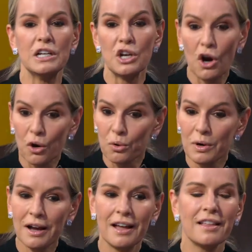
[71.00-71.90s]

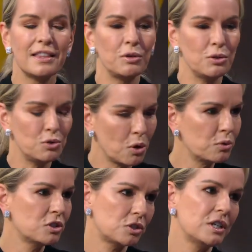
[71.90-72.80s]
know that you
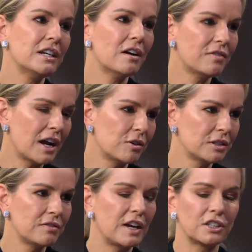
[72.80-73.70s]
don't treat a viral
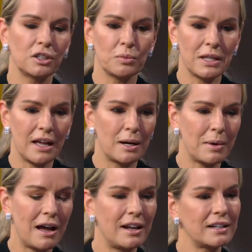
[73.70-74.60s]
infection with
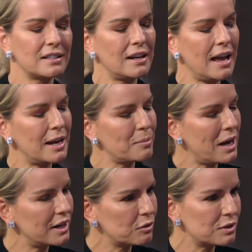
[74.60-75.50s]
antibiotics and
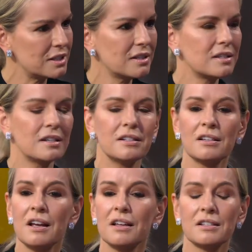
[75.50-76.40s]
antibiotic resistance.
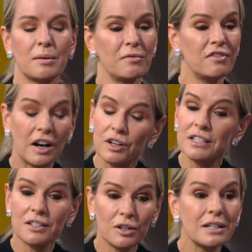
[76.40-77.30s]
Some very
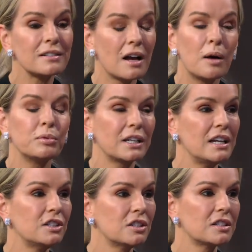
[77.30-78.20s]
serious
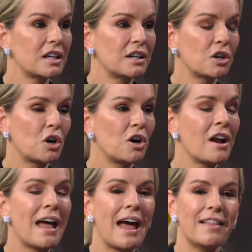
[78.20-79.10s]
complications can occur.
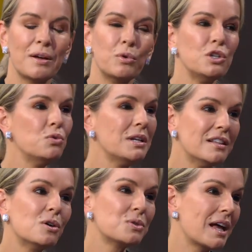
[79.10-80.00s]
And then when you need
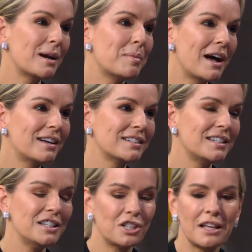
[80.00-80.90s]
those antibiotics,
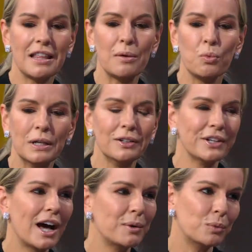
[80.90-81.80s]
TJ, they will
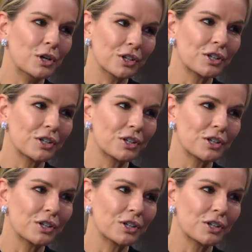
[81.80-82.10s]
not work.